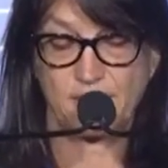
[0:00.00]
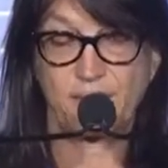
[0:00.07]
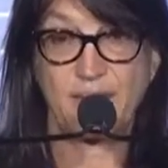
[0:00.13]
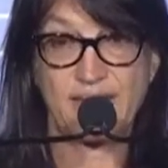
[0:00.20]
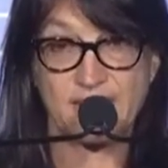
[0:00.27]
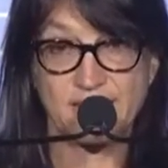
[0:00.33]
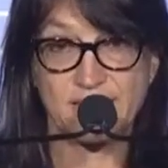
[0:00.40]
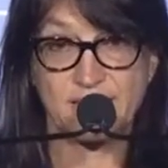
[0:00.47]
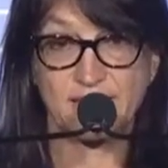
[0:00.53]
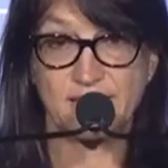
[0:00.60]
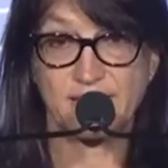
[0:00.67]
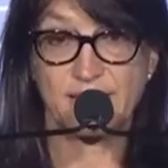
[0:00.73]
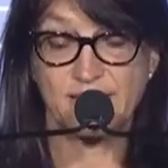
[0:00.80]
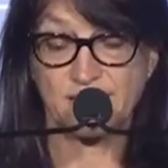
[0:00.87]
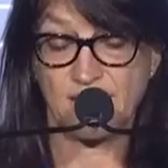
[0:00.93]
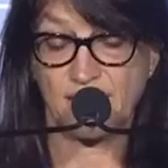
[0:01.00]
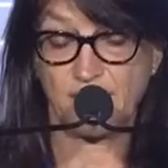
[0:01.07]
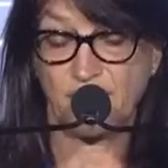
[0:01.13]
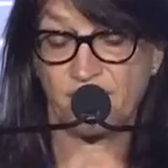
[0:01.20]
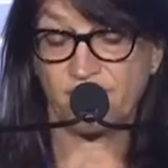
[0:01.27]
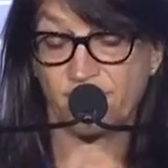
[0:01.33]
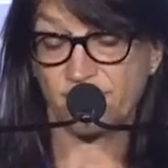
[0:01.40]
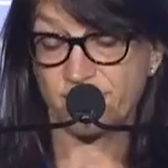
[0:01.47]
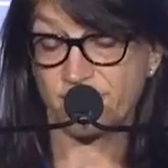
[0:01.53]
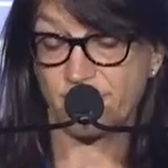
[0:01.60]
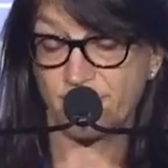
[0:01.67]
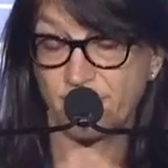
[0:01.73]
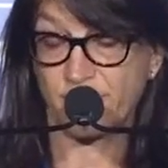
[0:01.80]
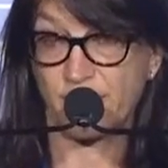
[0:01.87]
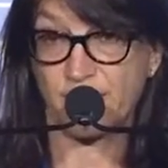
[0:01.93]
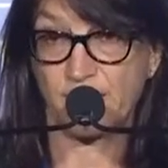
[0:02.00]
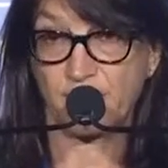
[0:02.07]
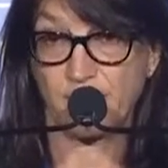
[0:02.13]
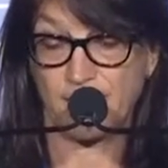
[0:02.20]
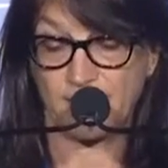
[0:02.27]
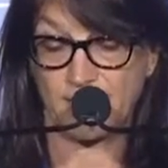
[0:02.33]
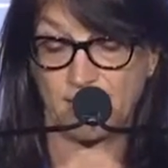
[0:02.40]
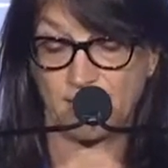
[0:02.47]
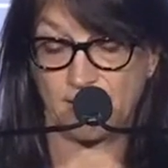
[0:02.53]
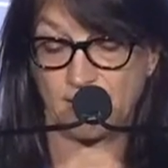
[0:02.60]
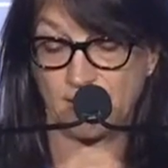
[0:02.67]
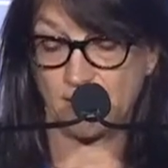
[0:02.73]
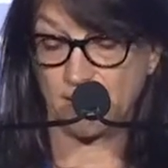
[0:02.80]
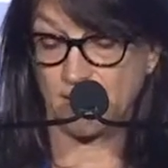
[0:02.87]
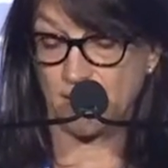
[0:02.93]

Basically, at the time I first started writing about Haiti,